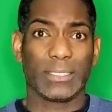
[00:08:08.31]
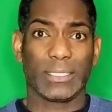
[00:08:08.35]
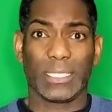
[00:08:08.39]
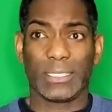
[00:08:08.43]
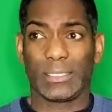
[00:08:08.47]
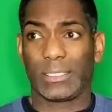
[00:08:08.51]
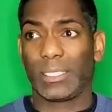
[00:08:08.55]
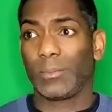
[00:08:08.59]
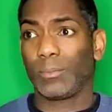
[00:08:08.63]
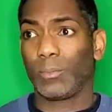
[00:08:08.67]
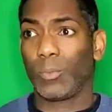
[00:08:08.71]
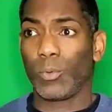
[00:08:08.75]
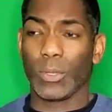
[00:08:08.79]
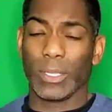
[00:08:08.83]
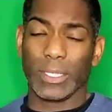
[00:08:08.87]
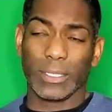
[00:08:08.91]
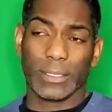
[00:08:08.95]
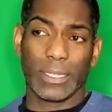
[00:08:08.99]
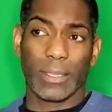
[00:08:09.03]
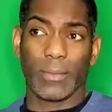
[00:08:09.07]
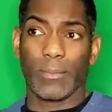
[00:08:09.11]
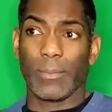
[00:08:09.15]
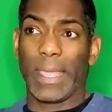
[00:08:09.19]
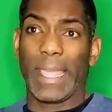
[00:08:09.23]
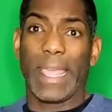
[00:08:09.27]
at some point
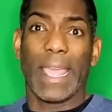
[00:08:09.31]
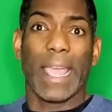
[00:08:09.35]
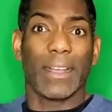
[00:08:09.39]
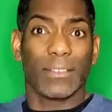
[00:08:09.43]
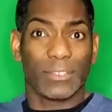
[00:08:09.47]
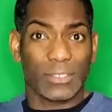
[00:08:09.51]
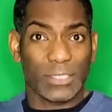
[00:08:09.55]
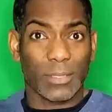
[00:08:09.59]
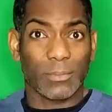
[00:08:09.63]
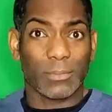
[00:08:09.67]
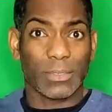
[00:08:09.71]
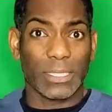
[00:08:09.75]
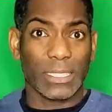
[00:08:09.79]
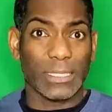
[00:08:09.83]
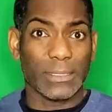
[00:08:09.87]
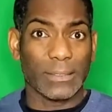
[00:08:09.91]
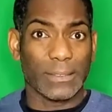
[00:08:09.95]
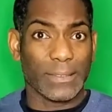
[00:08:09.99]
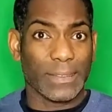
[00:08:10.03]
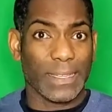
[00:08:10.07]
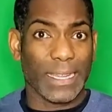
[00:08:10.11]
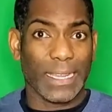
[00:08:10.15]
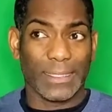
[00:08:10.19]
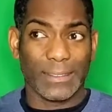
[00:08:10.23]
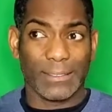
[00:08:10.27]
they may have something
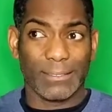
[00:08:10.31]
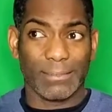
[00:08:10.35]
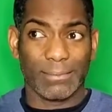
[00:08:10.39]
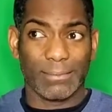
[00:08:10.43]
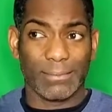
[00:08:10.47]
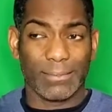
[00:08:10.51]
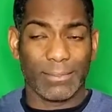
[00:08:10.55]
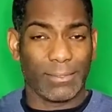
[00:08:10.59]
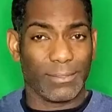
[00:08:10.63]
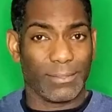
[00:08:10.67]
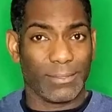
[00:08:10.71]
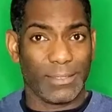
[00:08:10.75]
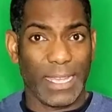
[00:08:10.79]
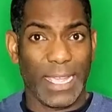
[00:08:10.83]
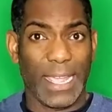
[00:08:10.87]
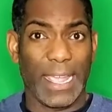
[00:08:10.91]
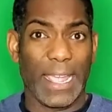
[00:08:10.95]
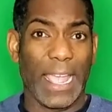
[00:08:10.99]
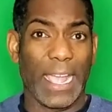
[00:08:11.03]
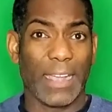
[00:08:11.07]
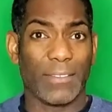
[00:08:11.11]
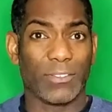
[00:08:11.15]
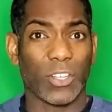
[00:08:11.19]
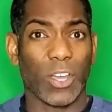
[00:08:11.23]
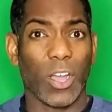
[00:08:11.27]
that they
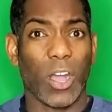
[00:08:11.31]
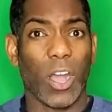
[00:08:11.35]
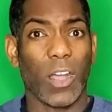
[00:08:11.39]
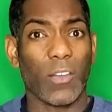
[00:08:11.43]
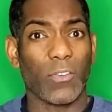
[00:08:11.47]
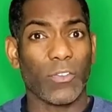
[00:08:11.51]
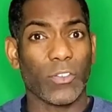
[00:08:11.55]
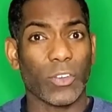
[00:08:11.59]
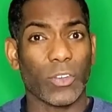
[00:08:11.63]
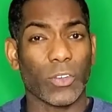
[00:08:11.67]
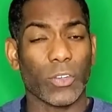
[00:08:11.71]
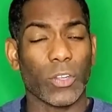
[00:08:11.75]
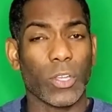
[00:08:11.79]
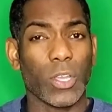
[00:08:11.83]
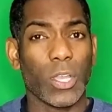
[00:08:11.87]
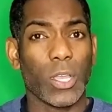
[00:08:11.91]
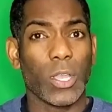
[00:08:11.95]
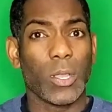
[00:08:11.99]
have to offer,